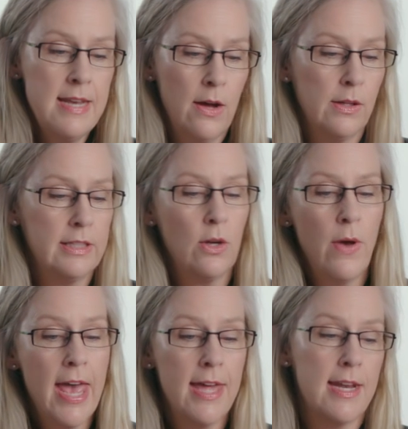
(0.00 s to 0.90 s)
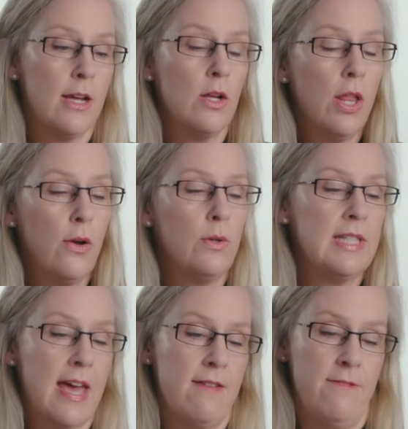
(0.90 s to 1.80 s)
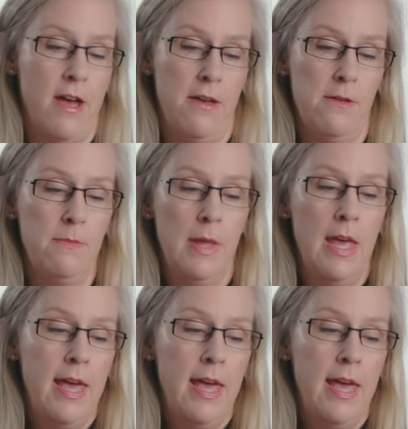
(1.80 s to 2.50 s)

Now, let's go ahead and close that file,